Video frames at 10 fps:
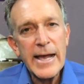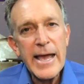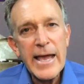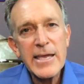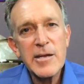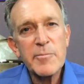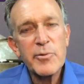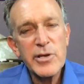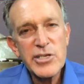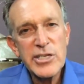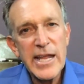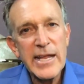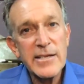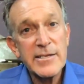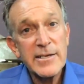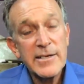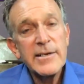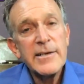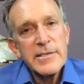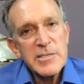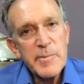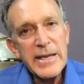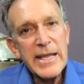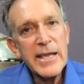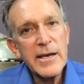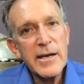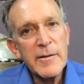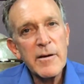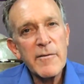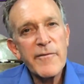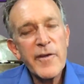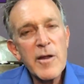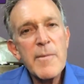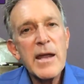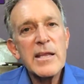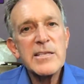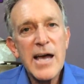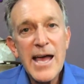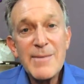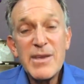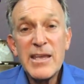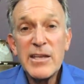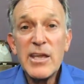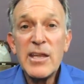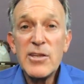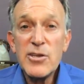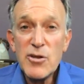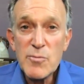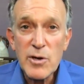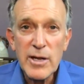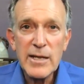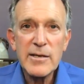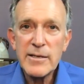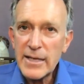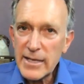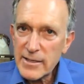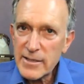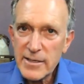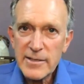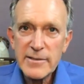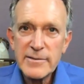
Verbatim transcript: i can appreciate spending a, a fair amount of time in in humor and and uh